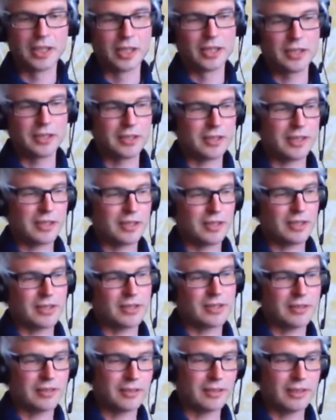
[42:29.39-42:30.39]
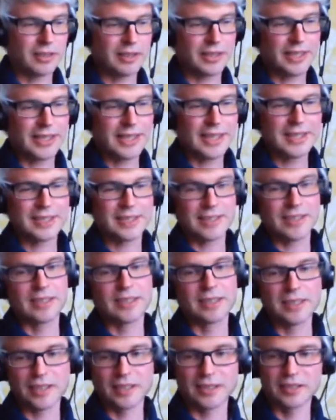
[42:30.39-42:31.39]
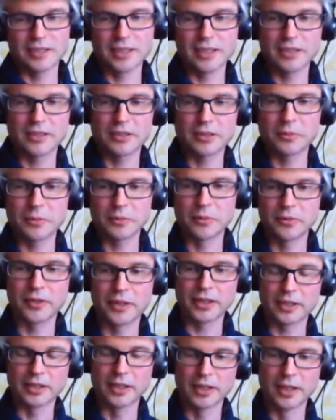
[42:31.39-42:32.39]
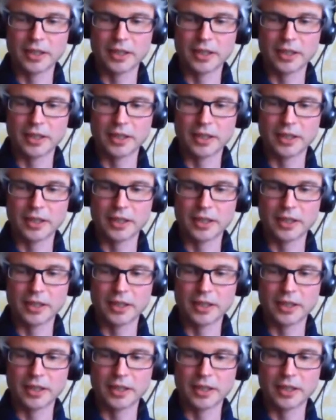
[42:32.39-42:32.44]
Because that's, I guess, then a tangible thing.